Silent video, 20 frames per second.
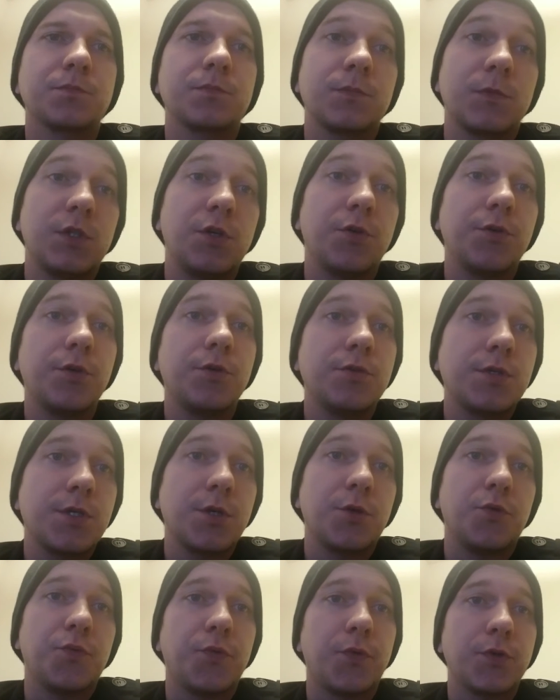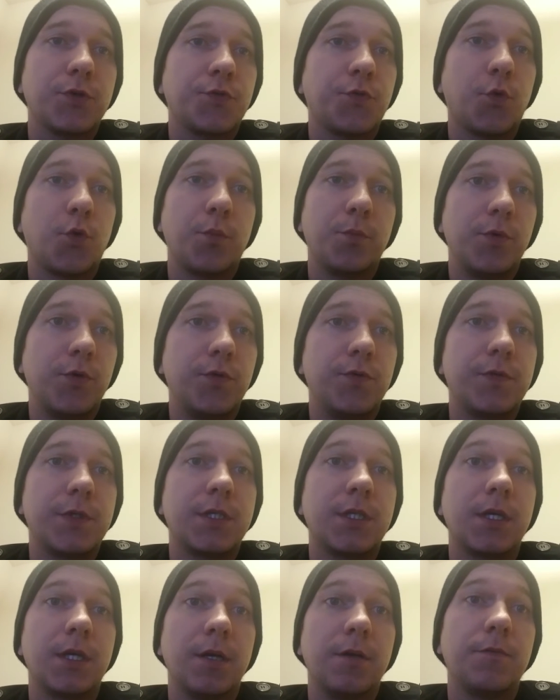you're using your first 4 moves
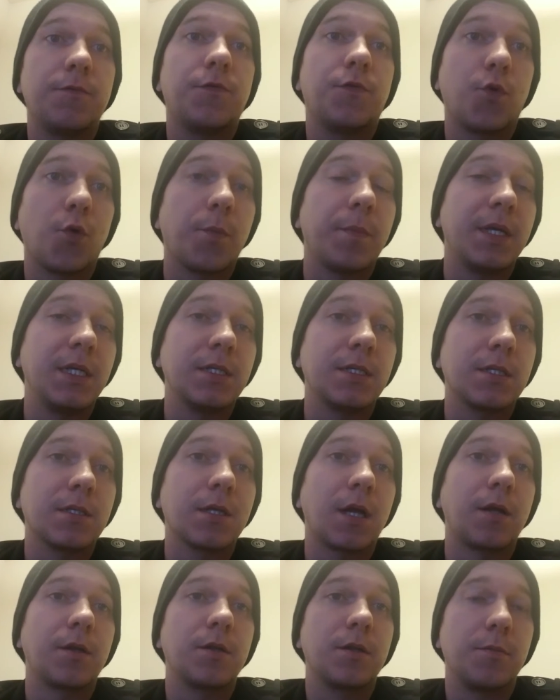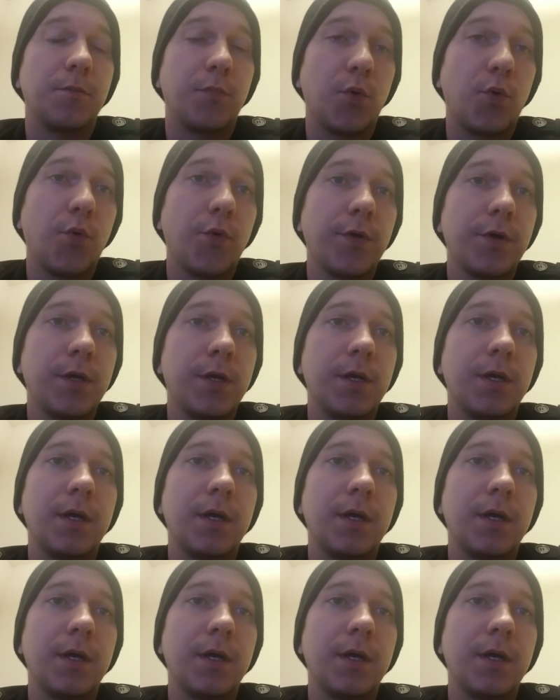to get 4 pieces onto the board,